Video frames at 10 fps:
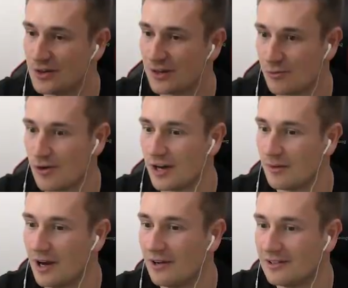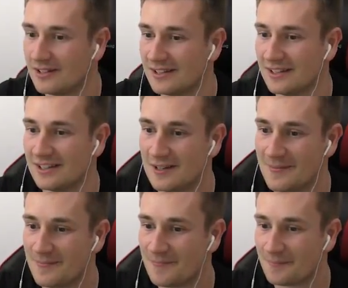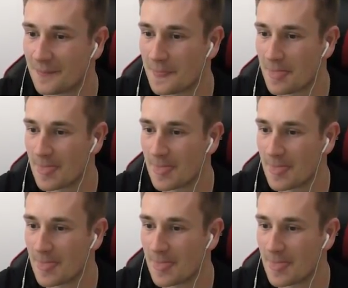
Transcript: You did really well. I am Mesut Ozil on this game.